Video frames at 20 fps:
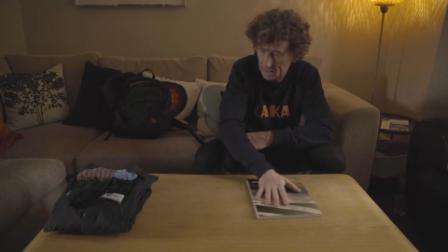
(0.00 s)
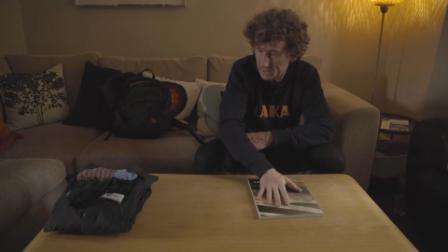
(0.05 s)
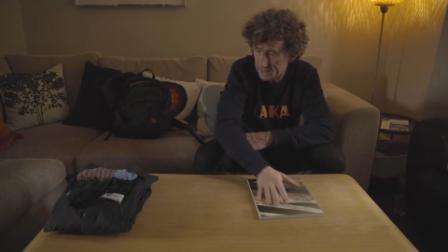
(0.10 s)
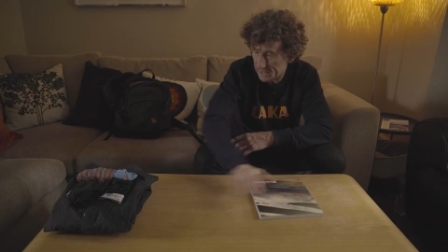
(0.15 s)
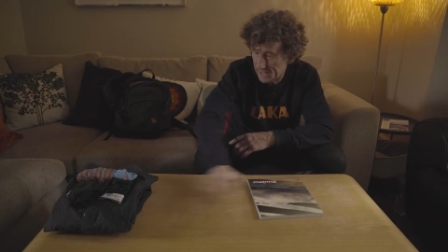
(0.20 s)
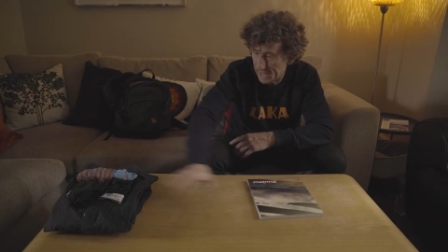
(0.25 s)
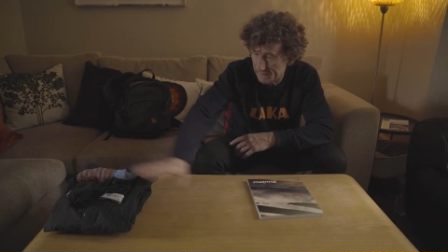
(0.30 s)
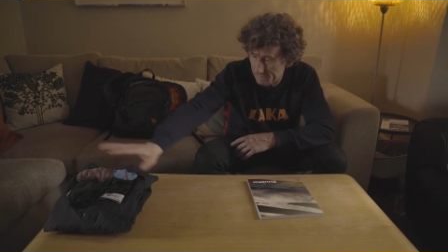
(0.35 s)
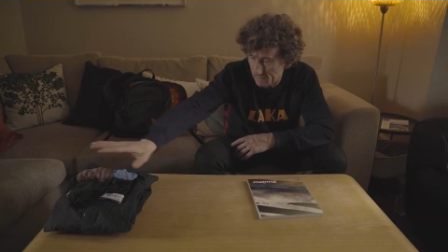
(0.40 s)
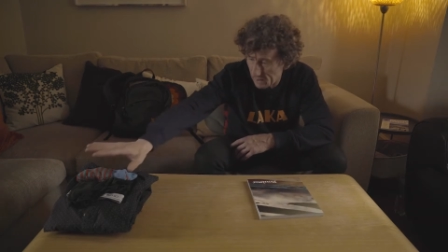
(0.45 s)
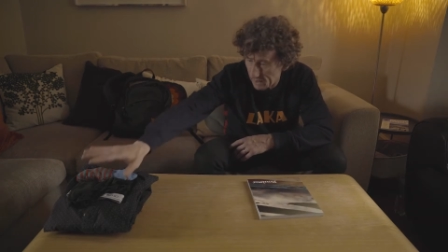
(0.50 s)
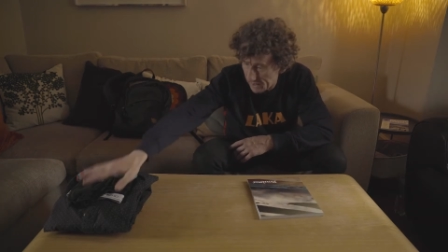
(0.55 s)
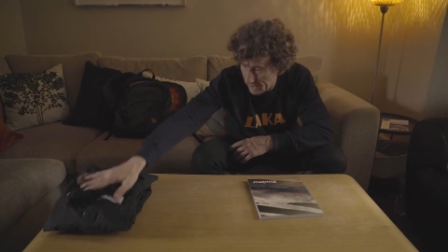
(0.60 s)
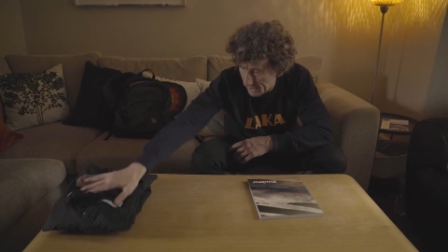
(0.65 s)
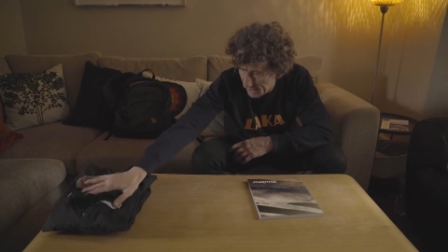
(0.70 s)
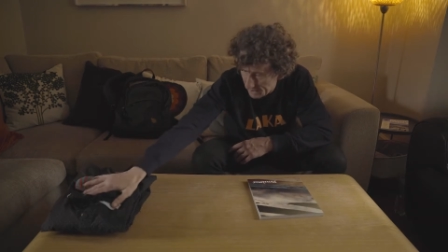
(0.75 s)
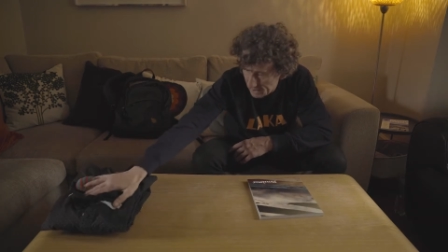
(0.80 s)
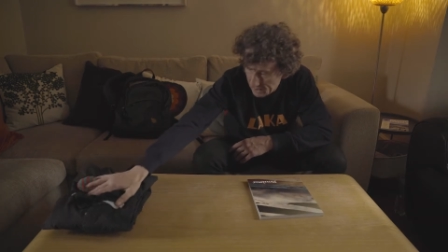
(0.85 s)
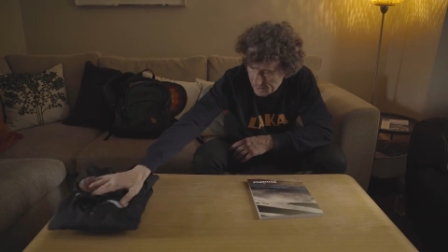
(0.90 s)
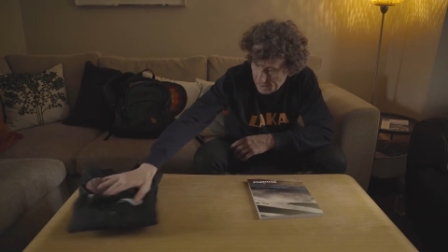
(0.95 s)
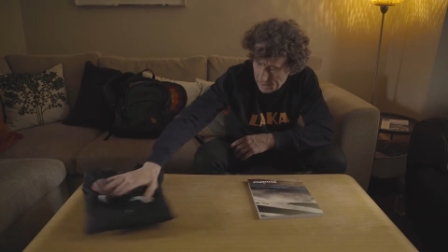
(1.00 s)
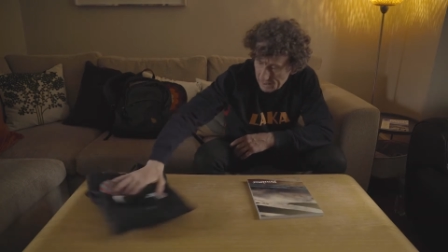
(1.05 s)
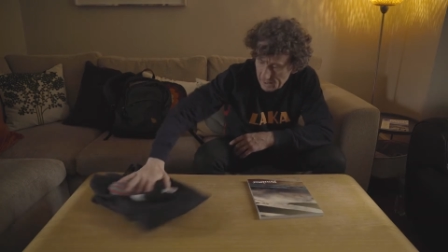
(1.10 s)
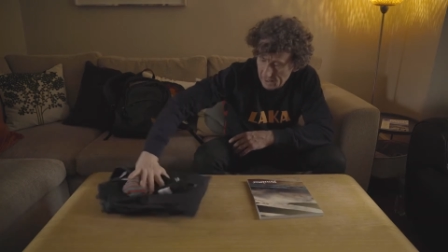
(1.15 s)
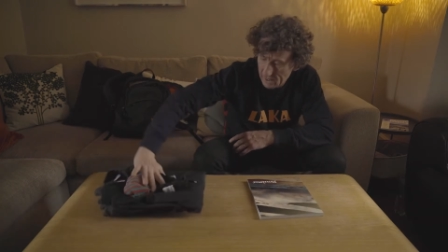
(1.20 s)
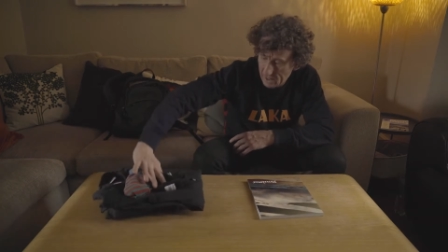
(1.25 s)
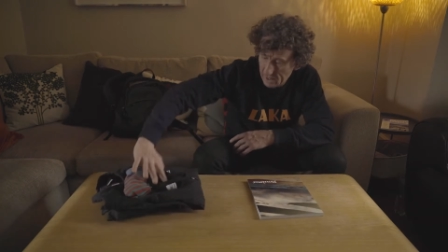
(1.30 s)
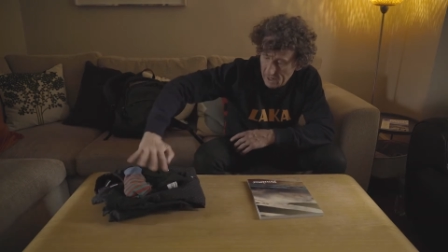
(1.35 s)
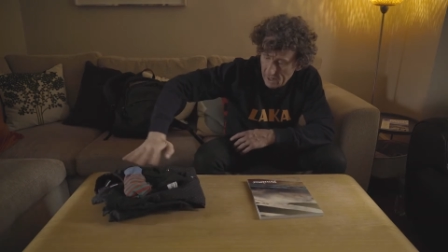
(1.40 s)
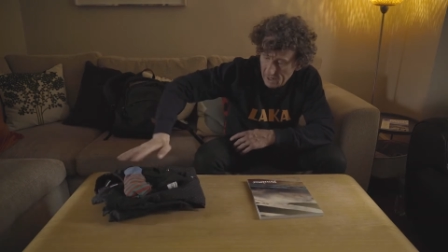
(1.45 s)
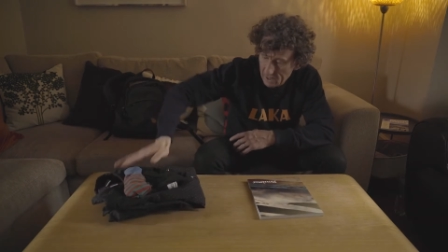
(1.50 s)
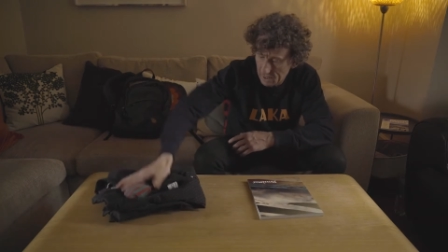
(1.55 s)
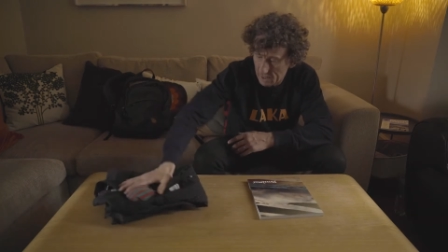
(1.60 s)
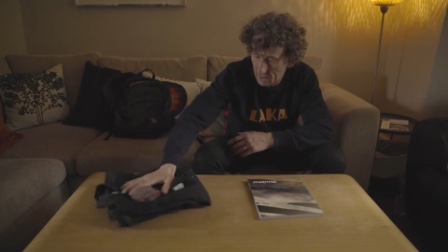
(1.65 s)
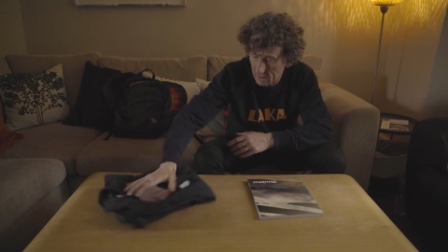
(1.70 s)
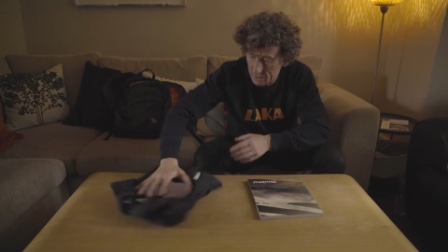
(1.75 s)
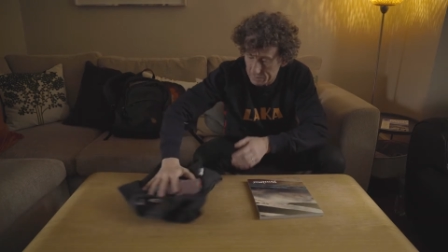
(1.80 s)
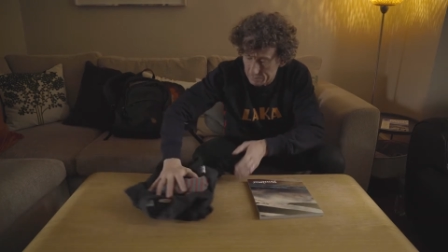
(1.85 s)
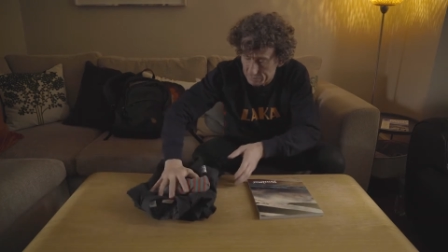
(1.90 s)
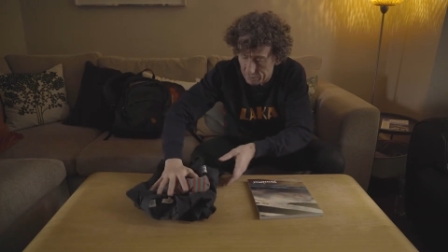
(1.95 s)
to keep my
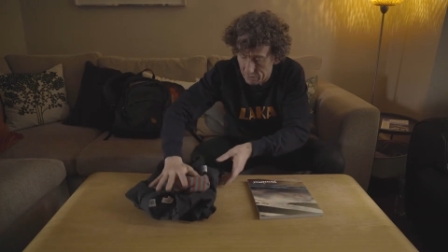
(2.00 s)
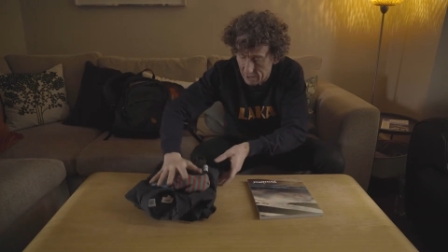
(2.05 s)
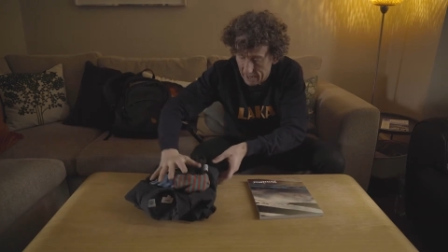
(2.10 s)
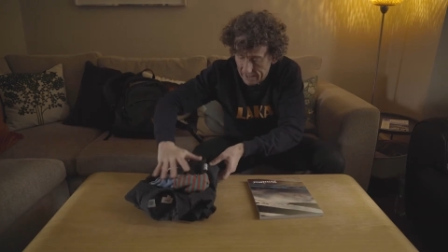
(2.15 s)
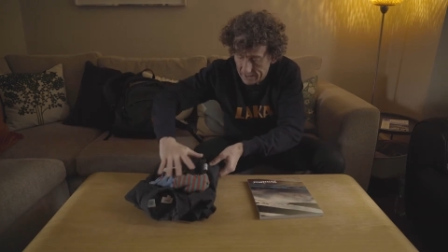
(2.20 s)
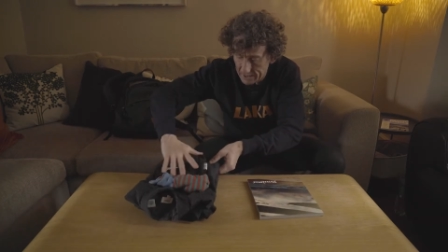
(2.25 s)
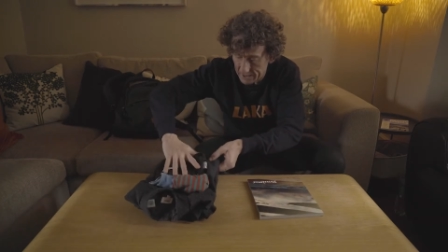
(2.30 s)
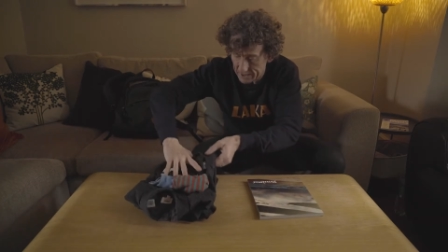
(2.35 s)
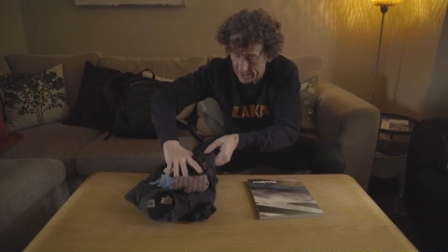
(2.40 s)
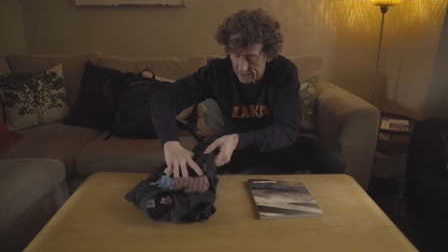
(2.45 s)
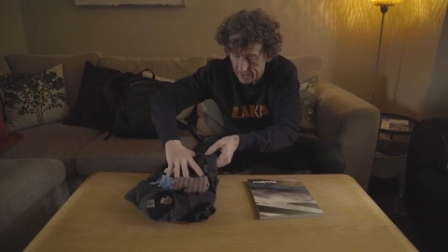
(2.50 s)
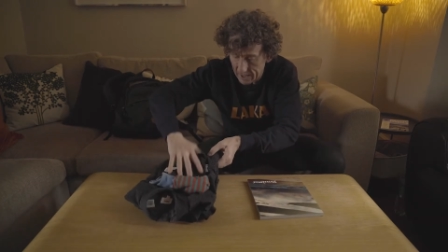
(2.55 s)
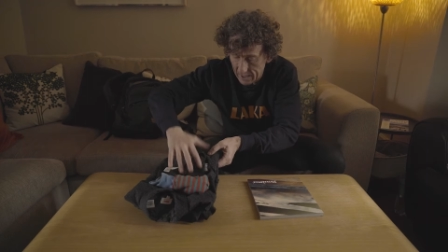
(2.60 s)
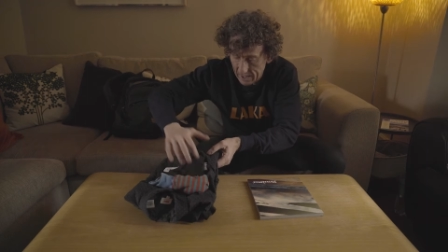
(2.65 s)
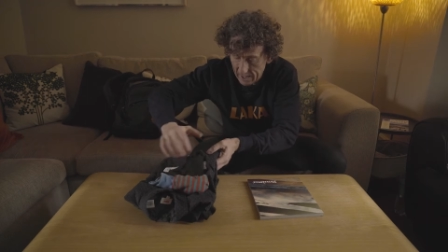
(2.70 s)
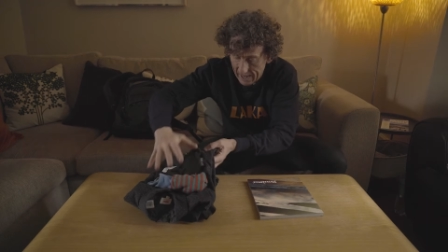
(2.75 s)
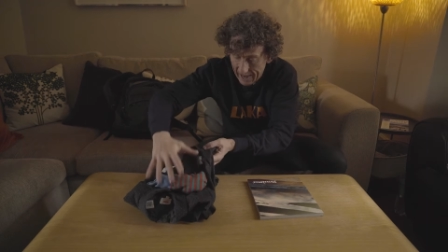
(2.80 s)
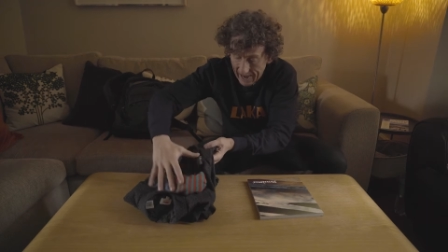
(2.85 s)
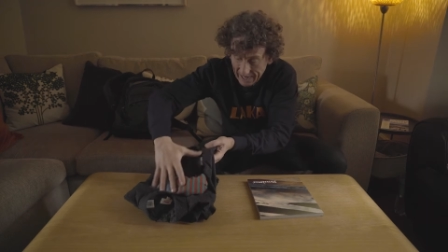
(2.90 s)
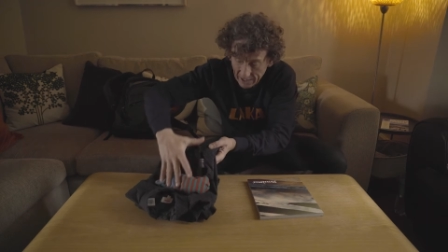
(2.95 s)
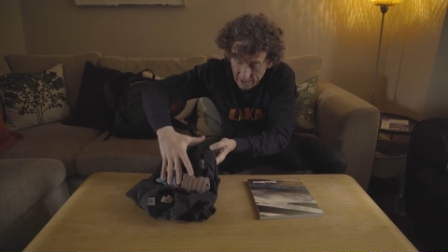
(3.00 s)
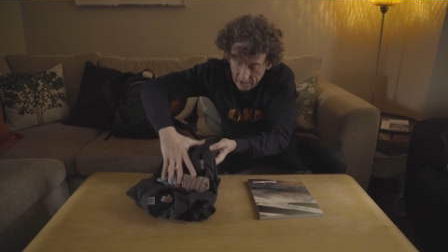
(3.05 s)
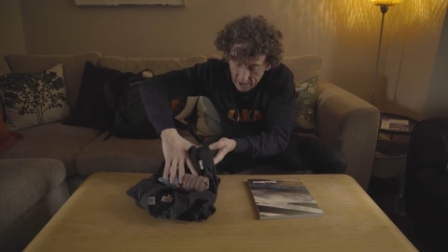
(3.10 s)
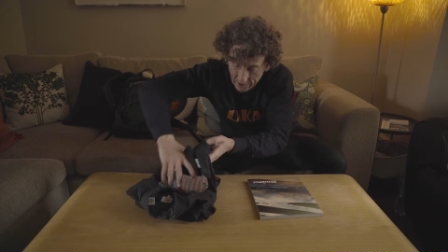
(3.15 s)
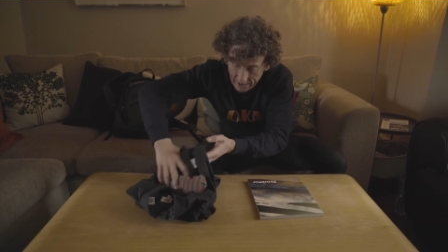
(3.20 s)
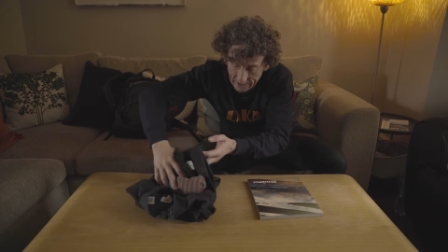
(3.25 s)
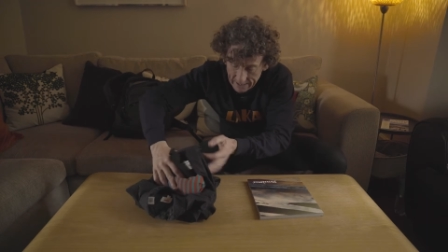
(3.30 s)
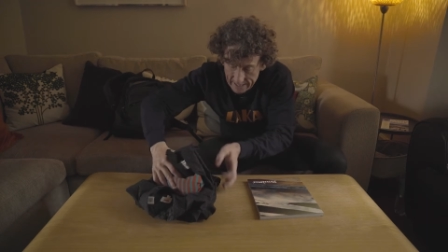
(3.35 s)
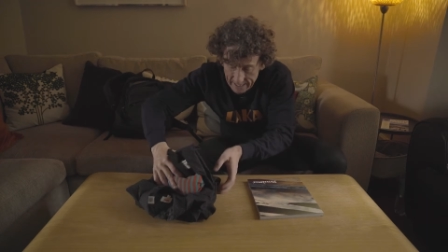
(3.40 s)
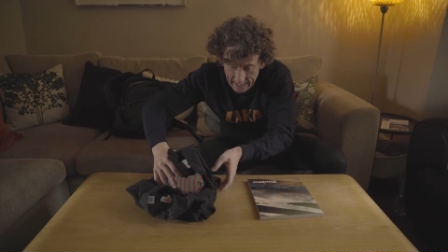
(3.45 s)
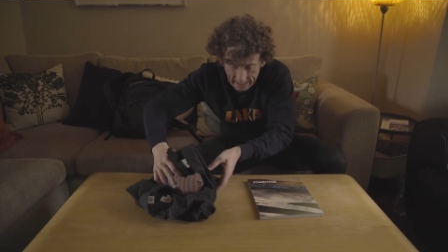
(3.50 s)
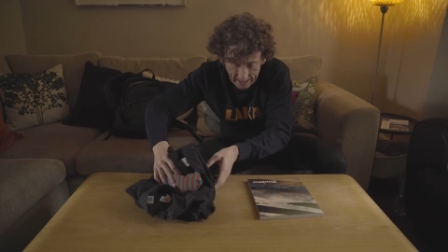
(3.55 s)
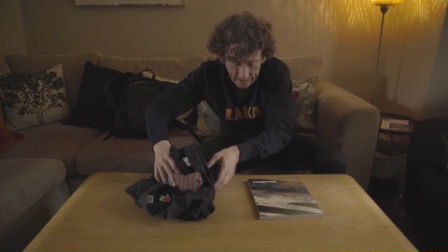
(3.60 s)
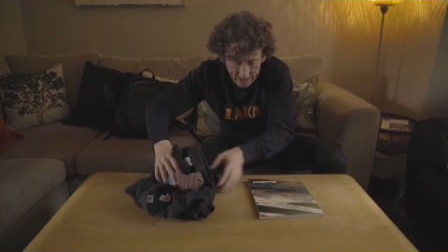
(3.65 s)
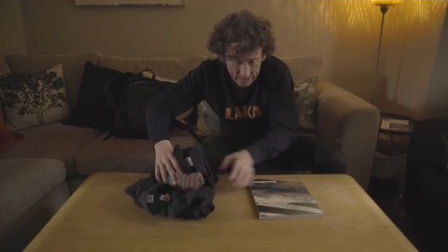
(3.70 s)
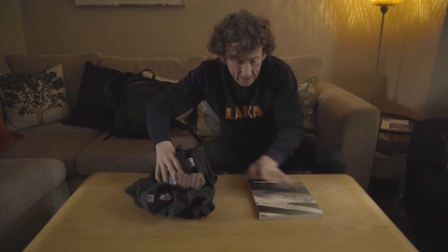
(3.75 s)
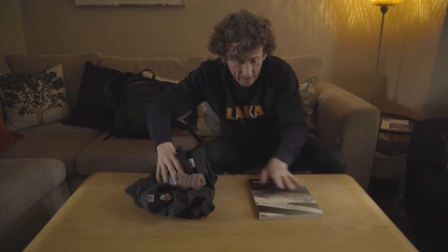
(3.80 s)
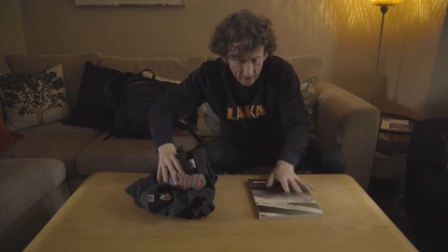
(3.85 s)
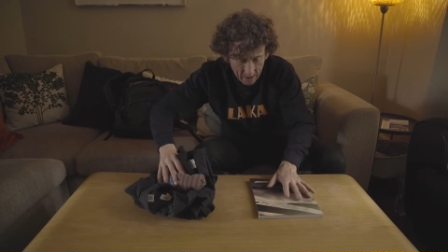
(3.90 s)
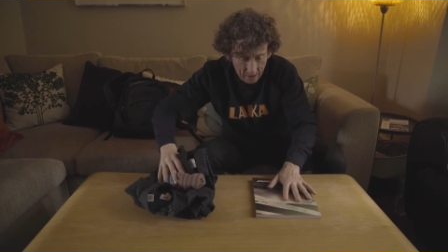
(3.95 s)
clothes pressed and kind of
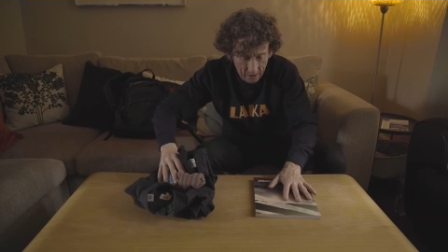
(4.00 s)
neat,